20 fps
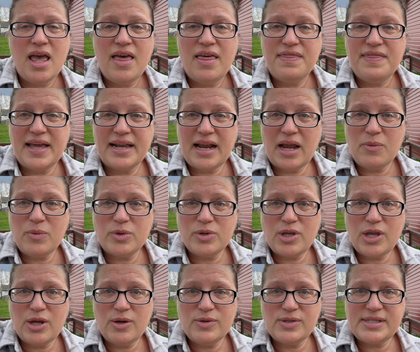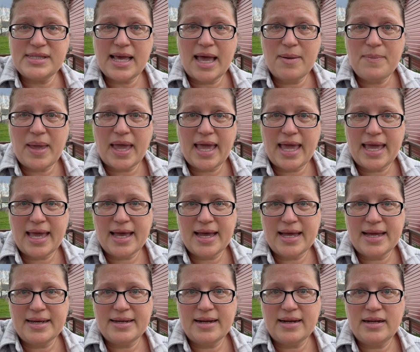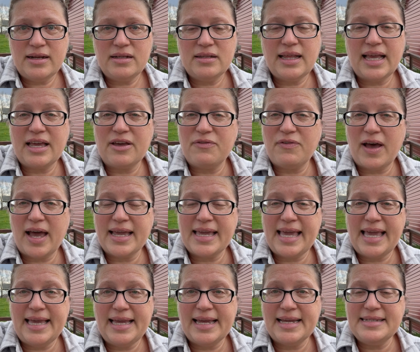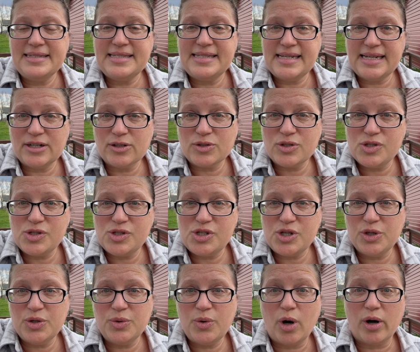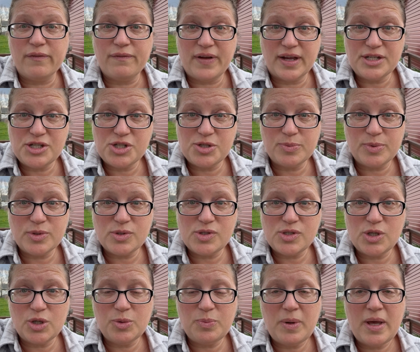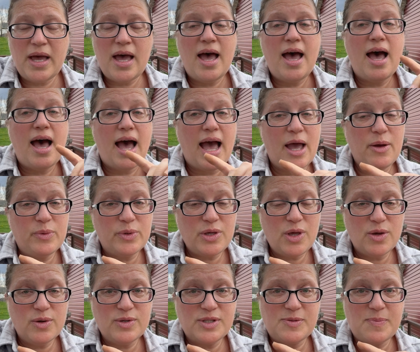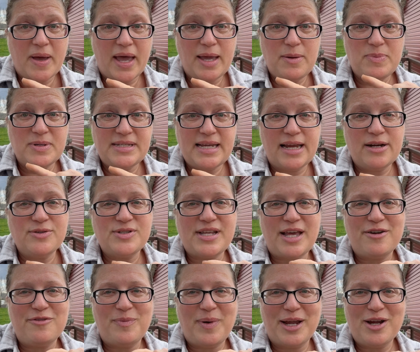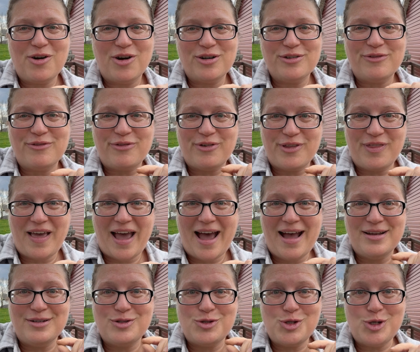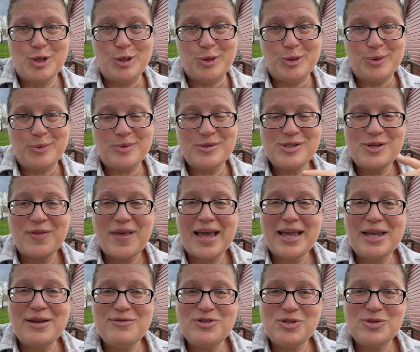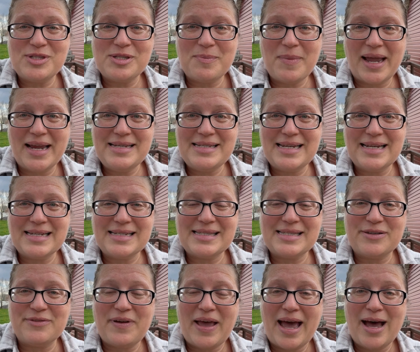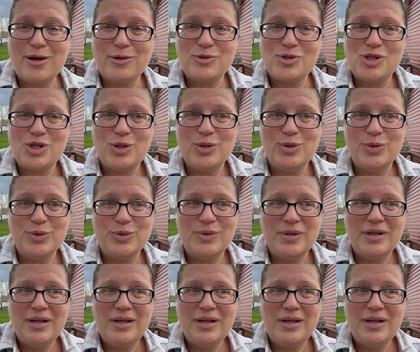then I will use them in, like if I can deer stew or vegetable soup, I will use my potatoes out of my garden for that too. So that gives you some ideas of how to